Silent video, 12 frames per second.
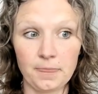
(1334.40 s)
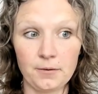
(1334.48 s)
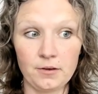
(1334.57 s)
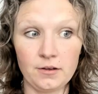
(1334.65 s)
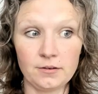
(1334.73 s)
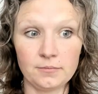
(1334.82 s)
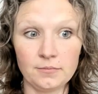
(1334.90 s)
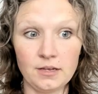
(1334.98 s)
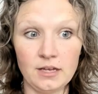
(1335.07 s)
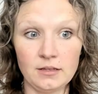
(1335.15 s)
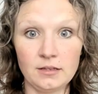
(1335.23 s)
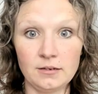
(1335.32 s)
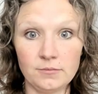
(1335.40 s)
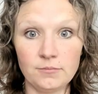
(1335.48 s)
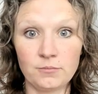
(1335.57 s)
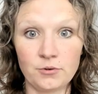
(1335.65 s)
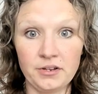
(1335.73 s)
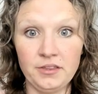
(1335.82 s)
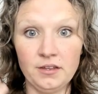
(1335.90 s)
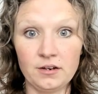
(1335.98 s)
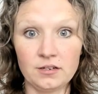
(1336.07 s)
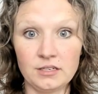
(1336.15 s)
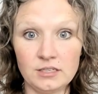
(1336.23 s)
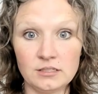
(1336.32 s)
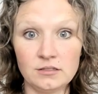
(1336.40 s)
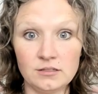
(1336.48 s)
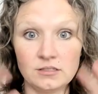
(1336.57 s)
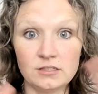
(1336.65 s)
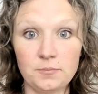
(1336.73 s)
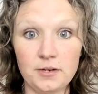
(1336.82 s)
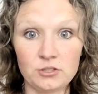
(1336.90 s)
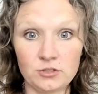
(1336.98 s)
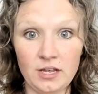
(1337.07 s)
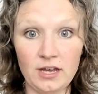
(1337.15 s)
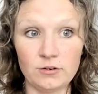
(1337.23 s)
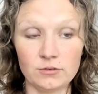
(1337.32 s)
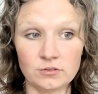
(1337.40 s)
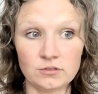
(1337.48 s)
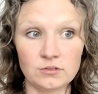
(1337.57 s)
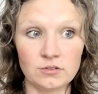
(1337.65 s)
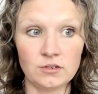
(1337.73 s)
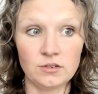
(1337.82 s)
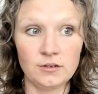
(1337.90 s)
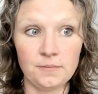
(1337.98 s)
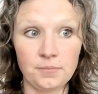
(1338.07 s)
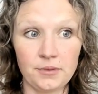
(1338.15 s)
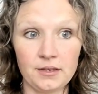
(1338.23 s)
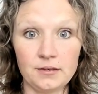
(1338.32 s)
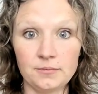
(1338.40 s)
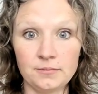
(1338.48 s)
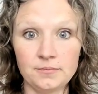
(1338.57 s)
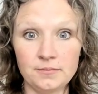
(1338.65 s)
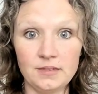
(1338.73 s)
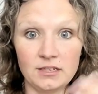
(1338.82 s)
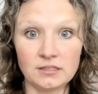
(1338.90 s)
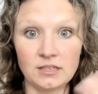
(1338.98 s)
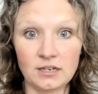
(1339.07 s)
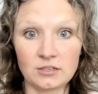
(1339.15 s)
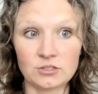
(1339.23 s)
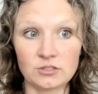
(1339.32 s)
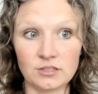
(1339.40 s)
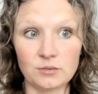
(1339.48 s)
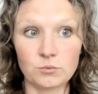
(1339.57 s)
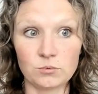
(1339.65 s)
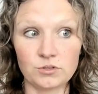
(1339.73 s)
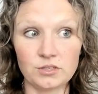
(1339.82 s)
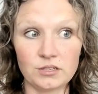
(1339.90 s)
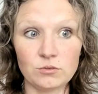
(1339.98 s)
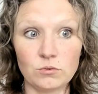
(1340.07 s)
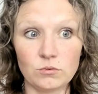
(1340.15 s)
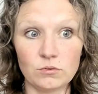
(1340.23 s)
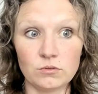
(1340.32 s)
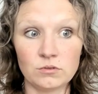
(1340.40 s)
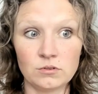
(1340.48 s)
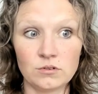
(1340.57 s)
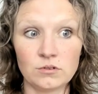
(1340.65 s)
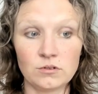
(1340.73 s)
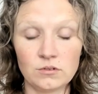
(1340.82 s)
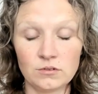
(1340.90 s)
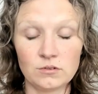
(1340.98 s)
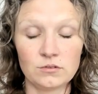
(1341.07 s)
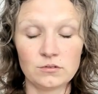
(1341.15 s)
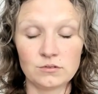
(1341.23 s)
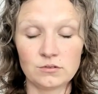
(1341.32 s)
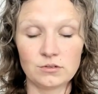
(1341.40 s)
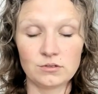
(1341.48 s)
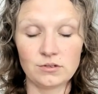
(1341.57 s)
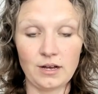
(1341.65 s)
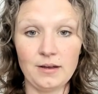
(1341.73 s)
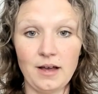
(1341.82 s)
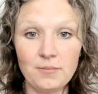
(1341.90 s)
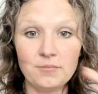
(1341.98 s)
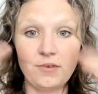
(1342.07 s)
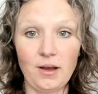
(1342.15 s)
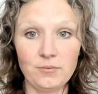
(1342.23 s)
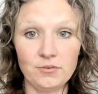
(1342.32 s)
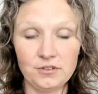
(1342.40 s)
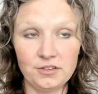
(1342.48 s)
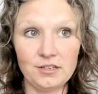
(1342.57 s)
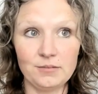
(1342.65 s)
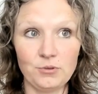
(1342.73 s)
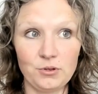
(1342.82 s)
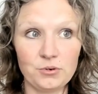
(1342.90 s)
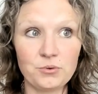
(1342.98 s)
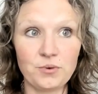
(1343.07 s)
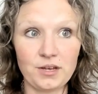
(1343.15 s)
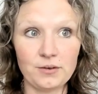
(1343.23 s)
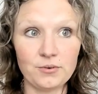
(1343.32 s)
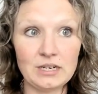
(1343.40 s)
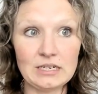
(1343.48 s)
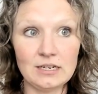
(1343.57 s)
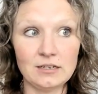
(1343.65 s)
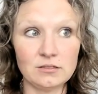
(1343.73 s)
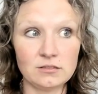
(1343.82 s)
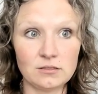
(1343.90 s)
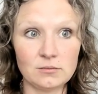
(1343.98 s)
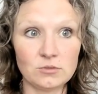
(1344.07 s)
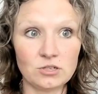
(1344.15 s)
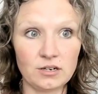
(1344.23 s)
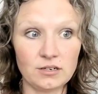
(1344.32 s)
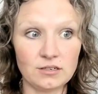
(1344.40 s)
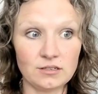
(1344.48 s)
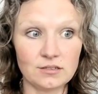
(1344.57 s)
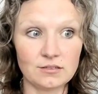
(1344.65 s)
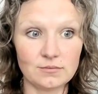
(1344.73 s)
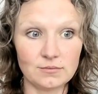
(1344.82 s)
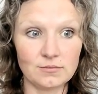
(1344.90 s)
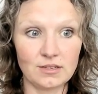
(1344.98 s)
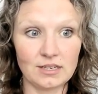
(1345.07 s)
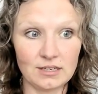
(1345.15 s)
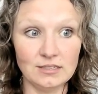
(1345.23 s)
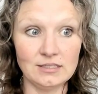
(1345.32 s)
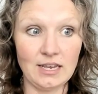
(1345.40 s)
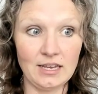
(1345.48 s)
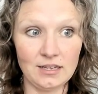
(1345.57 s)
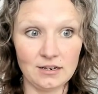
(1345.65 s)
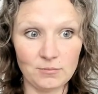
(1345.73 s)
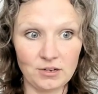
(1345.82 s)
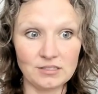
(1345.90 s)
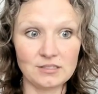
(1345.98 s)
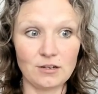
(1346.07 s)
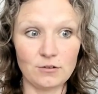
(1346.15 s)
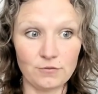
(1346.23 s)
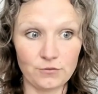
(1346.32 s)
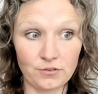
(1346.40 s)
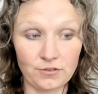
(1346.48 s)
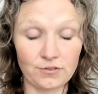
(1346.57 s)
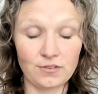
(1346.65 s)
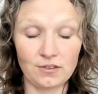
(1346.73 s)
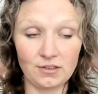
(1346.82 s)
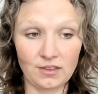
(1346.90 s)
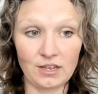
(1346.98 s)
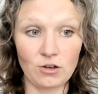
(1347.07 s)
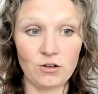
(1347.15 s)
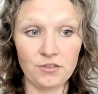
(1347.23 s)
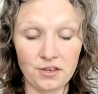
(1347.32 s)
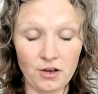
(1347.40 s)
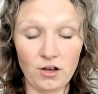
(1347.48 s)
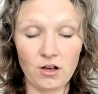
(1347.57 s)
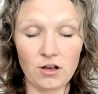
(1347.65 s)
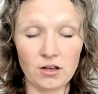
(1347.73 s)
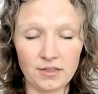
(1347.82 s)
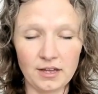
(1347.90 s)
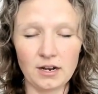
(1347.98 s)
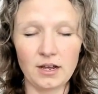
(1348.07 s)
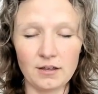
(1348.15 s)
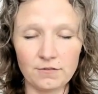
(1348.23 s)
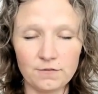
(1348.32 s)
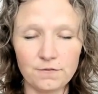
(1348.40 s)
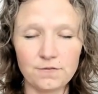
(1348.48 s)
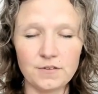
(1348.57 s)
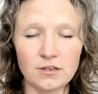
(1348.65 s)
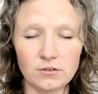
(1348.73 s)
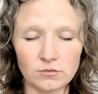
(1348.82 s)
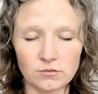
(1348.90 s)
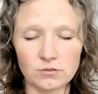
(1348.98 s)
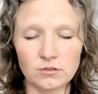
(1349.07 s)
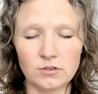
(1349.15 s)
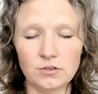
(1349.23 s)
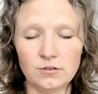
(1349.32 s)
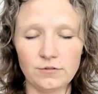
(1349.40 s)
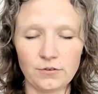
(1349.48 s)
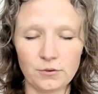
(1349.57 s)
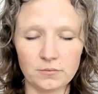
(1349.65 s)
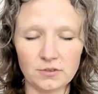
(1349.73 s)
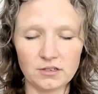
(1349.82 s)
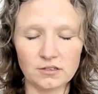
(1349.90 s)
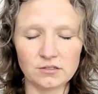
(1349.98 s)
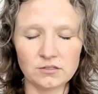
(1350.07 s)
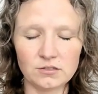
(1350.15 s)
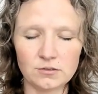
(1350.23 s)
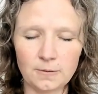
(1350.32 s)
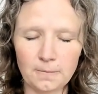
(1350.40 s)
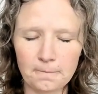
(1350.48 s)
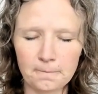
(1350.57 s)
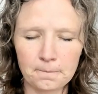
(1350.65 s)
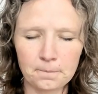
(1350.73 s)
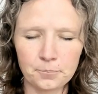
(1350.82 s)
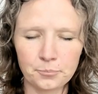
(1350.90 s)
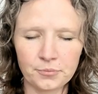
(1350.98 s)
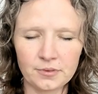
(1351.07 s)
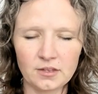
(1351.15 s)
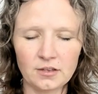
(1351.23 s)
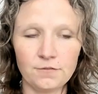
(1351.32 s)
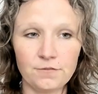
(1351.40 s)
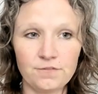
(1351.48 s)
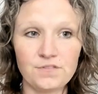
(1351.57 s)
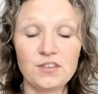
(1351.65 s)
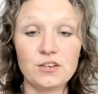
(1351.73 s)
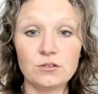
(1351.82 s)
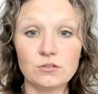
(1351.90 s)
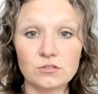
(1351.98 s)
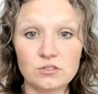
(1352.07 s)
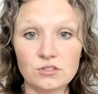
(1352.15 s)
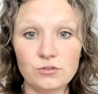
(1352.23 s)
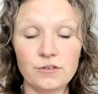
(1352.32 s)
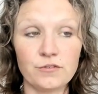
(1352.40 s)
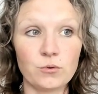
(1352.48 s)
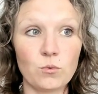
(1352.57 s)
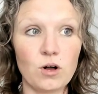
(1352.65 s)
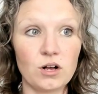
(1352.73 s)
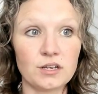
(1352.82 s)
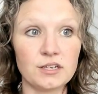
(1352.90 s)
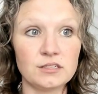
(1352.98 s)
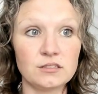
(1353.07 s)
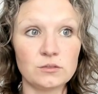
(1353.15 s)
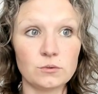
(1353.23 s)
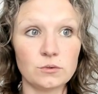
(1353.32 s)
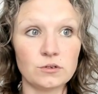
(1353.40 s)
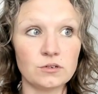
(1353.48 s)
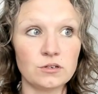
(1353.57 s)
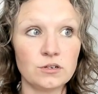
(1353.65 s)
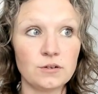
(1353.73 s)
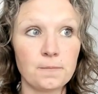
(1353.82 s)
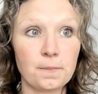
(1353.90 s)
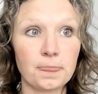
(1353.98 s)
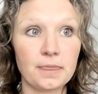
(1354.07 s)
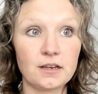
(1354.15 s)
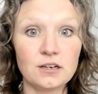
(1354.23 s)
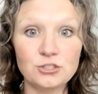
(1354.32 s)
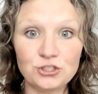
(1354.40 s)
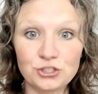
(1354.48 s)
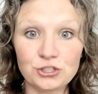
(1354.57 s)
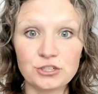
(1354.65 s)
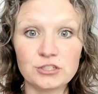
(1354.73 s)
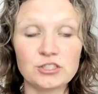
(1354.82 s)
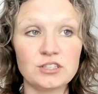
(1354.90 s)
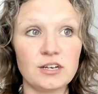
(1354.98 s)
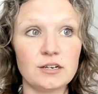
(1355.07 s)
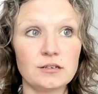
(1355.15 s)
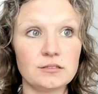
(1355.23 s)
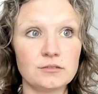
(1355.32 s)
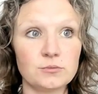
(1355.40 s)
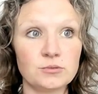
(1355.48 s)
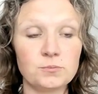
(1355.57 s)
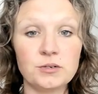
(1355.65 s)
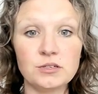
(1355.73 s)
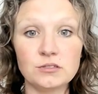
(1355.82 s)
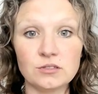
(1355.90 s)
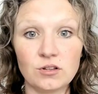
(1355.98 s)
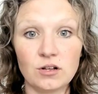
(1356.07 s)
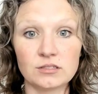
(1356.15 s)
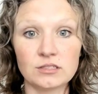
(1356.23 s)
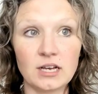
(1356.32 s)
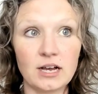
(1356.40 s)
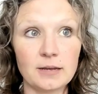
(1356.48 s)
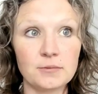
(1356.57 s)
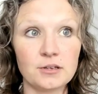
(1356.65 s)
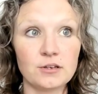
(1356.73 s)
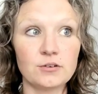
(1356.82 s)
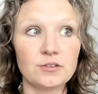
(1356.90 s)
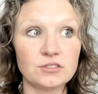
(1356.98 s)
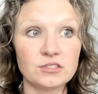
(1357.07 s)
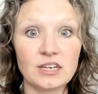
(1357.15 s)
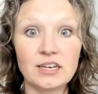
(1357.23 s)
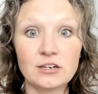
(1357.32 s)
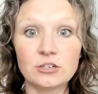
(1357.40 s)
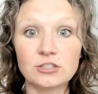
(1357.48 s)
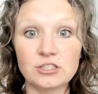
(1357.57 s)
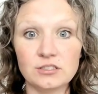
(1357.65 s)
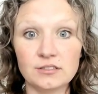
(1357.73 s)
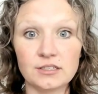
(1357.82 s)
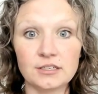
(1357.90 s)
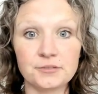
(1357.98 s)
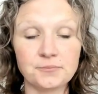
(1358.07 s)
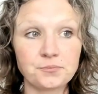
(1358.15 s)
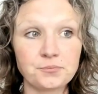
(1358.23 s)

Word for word: um, and then breathe it on into this special house, and that's actually really cool. I'm I'm really blown away right now, so I'm trying to like contain myself with like all the awe that I feel from this. It feels, you ever walk into a, a church that is, was built a long time ago, there's energy there.